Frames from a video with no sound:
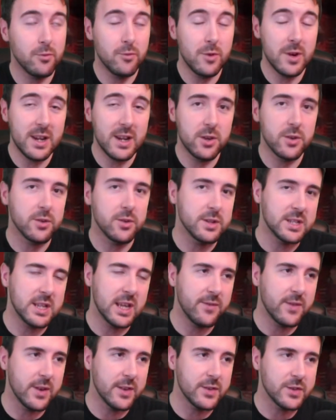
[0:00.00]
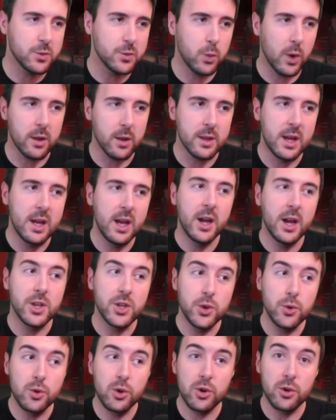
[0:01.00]
really good on defense as well.
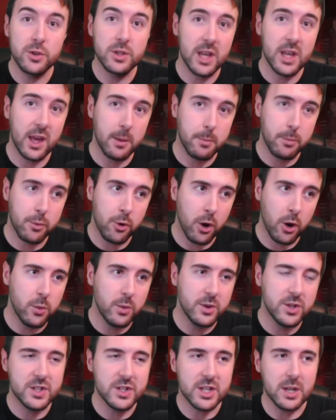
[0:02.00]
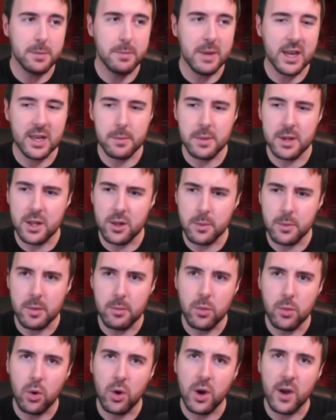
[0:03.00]
You could take pro, which is going to make him a little bit
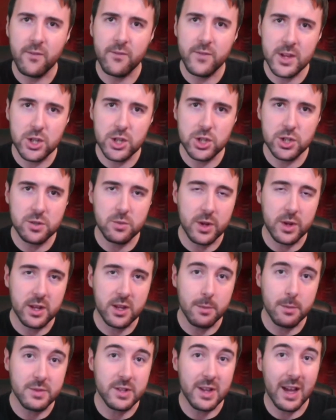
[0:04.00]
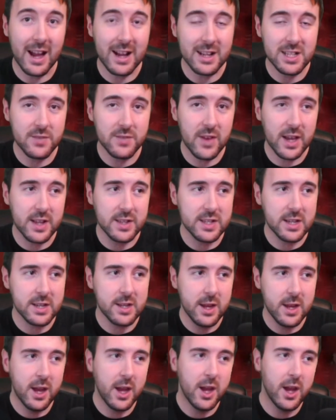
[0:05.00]
more efficient when it comes to
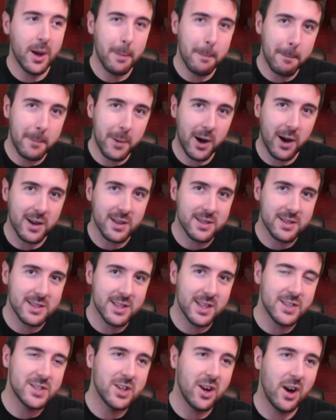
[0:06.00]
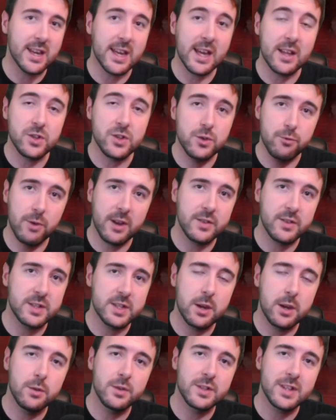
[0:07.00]
activating, but this guy gets strength
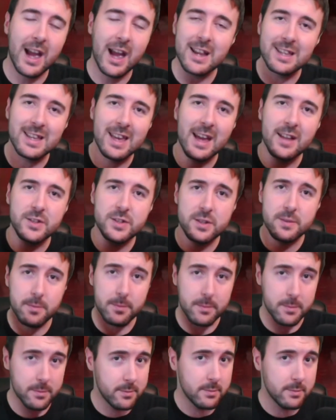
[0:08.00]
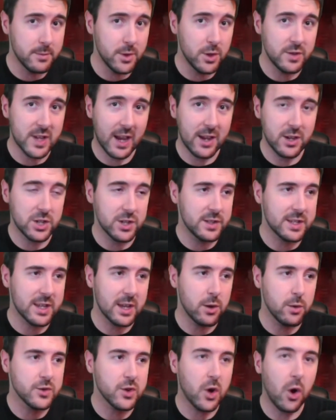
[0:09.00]
skills and gets mutation
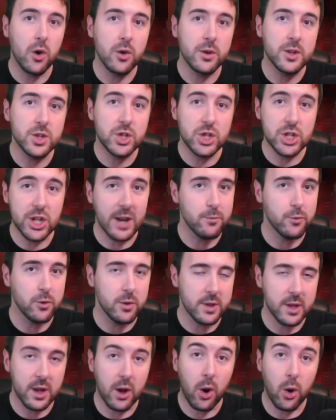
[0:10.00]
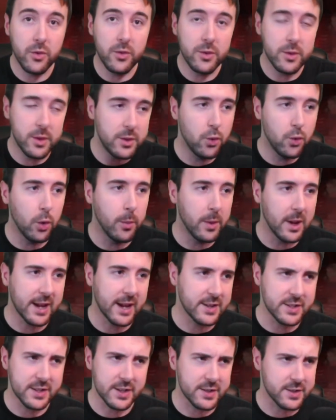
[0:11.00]
skills on general, on normal
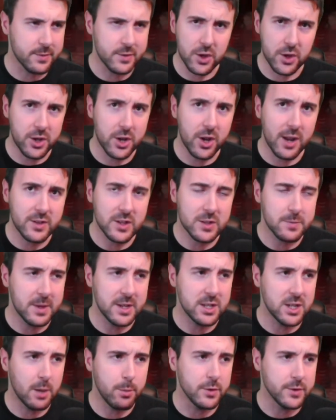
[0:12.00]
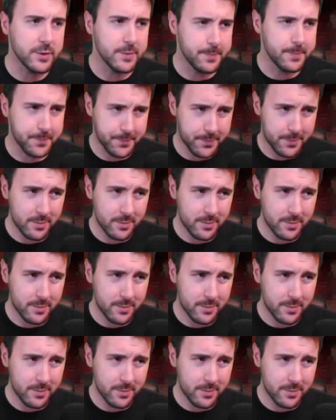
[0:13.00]
access, so you don't have to spend doubles.